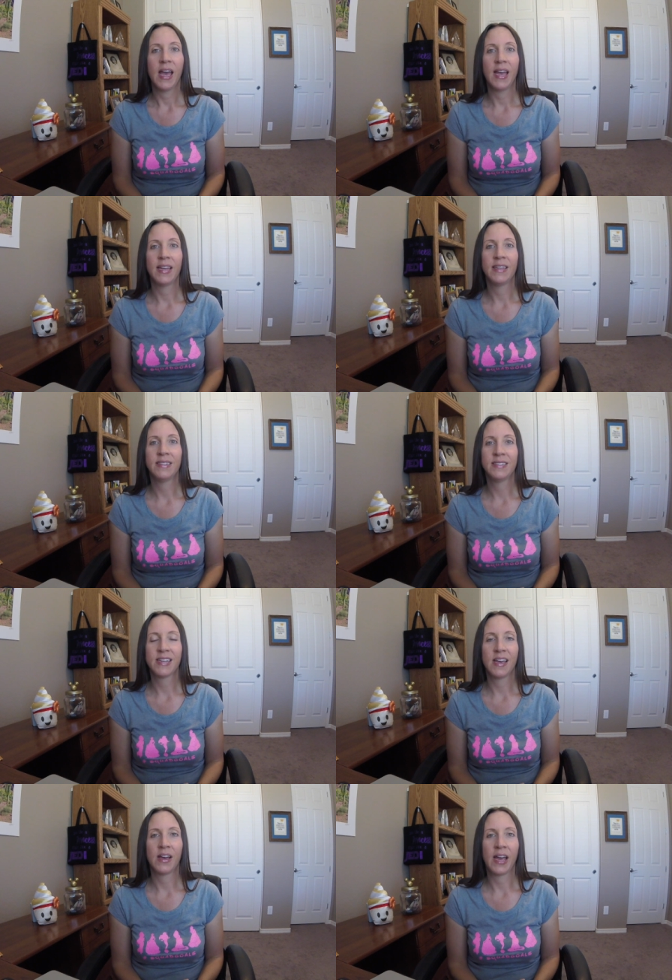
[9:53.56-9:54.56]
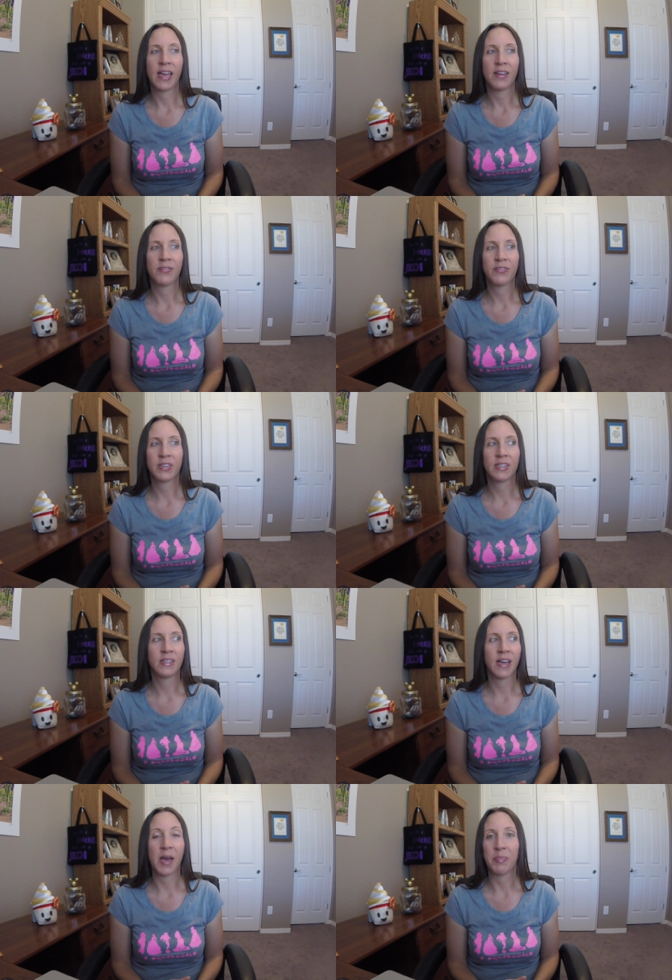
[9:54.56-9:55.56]
And I
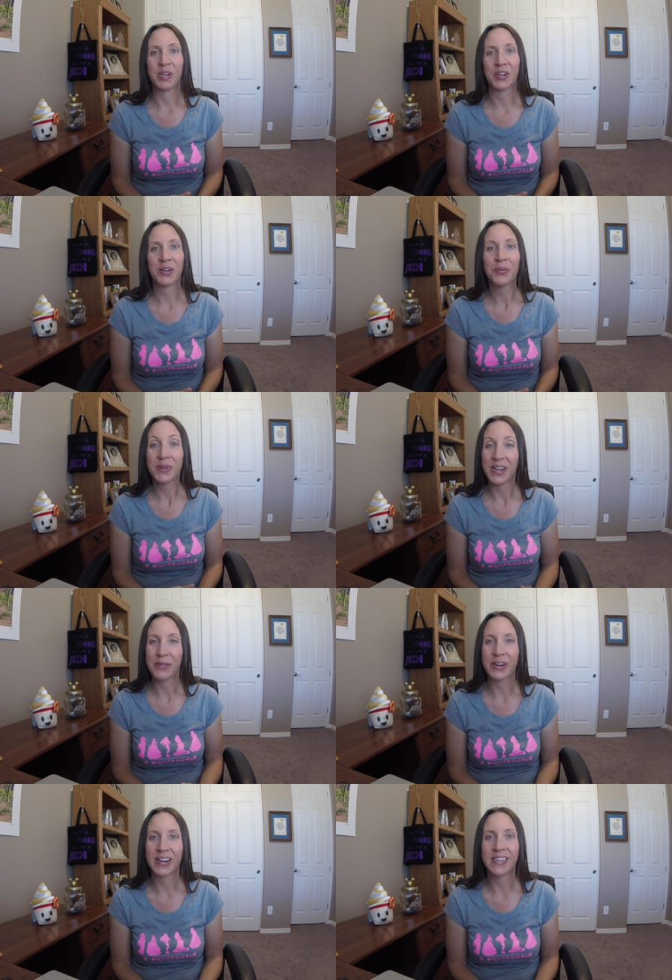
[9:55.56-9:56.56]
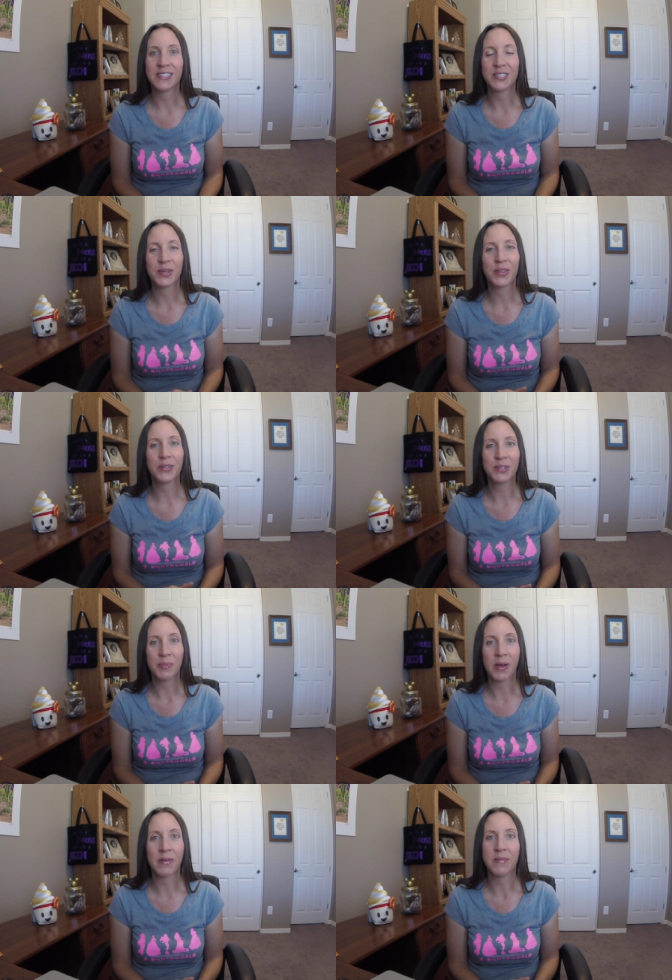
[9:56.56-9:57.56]
feel happier when I wear it. So those are
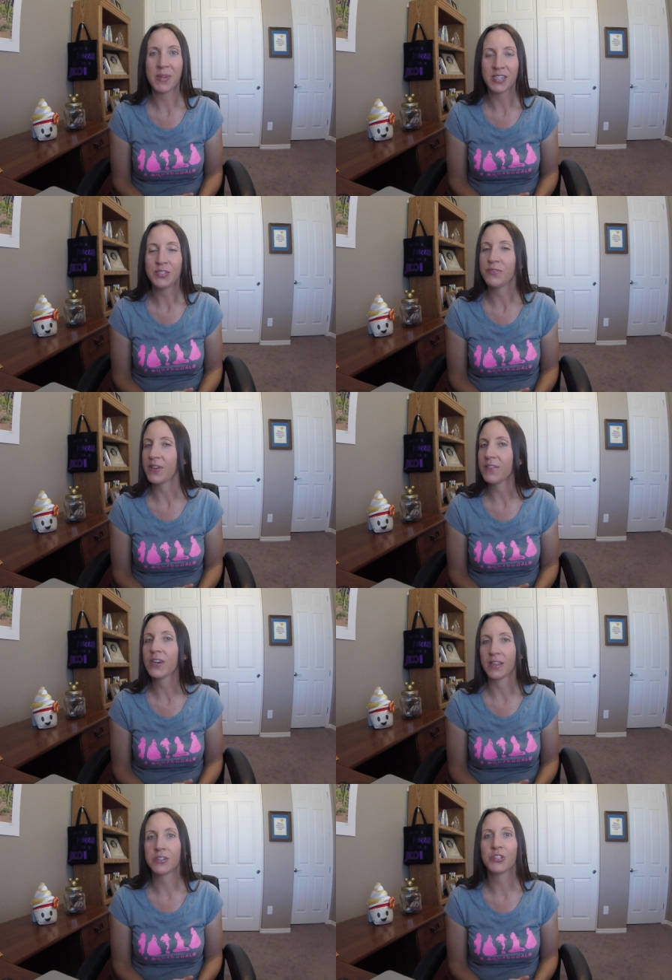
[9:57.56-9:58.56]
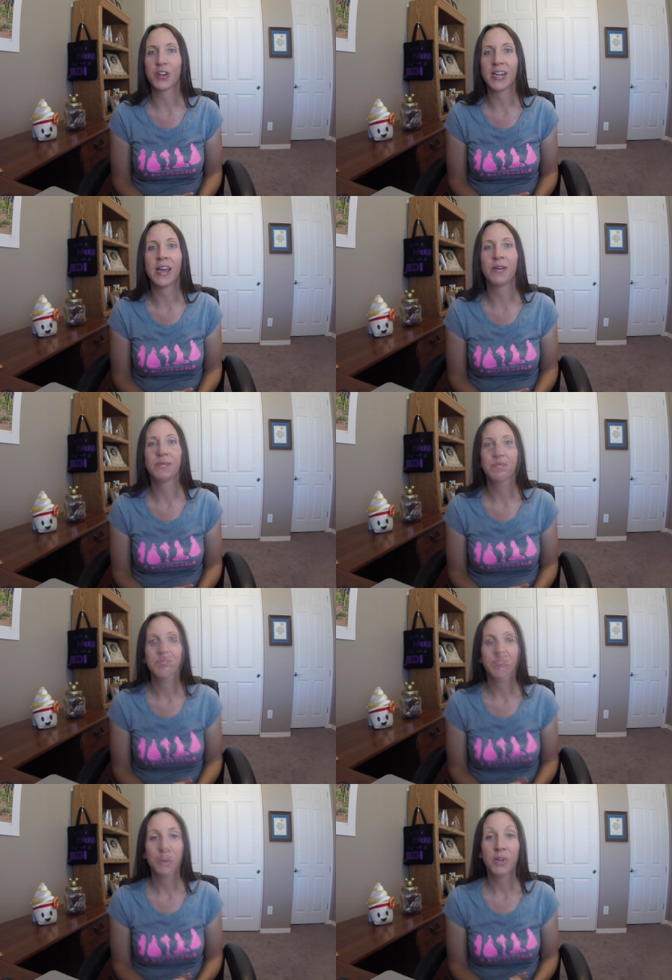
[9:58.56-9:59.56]
probably my two favorite colors right now.
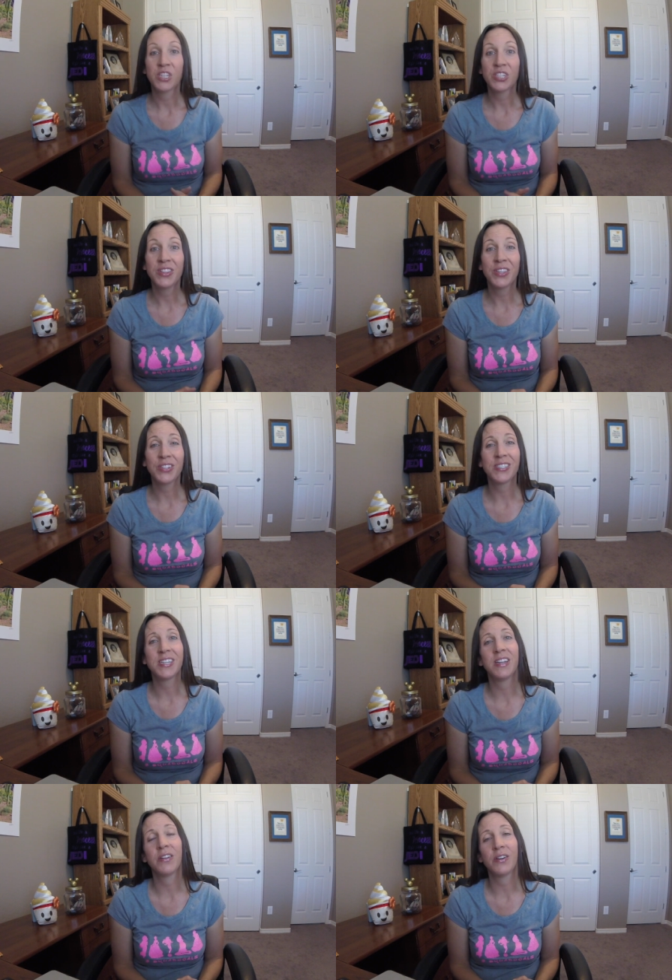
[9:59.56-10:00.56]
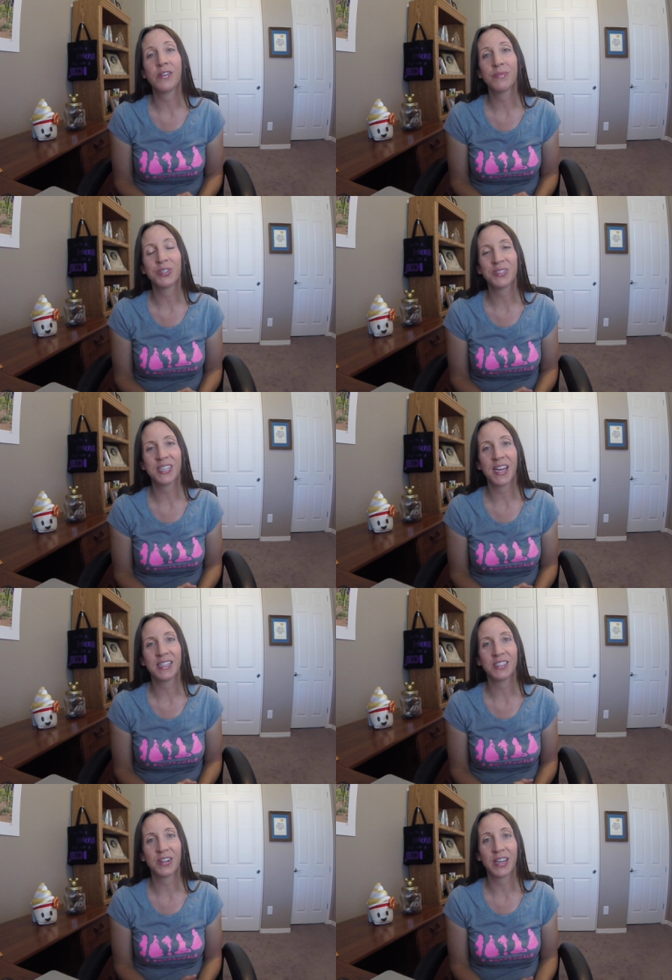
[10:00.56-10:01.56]
Question 13. Oh, I'm so sad.
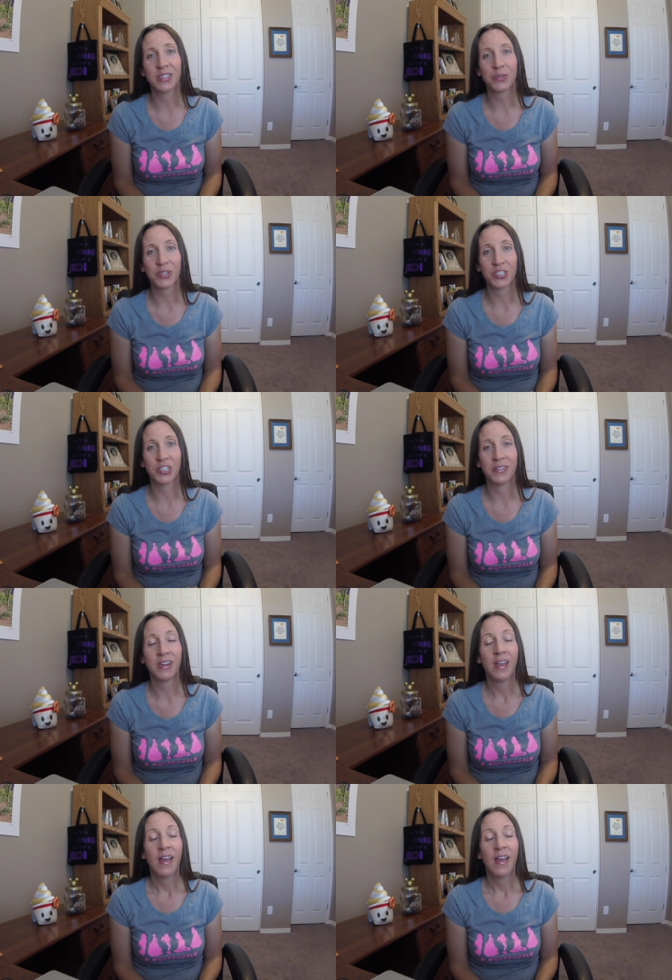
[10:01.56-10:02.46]
It's our last question.